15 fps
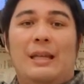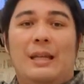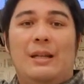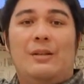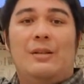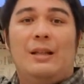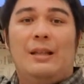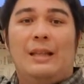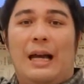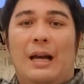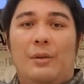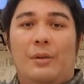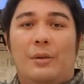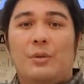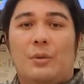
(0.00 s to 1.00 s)
it'll
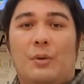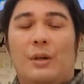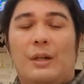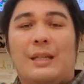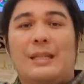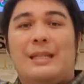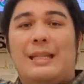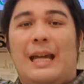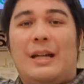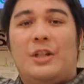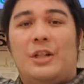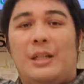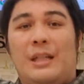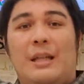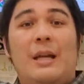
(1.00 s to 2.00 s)
allow those organs to
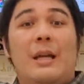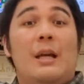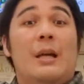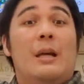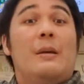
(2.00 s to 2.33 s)
actually